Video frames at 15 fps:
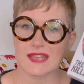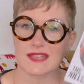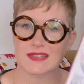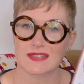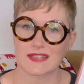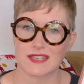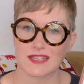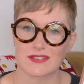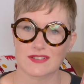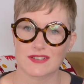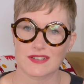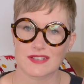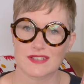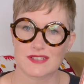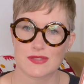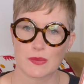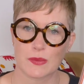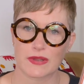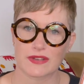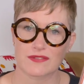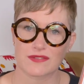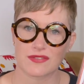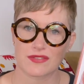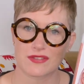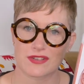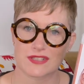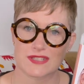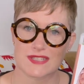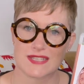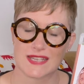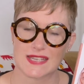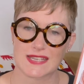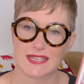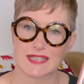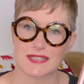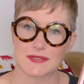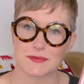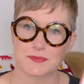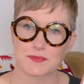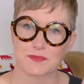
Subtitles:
The Killer is One of 13.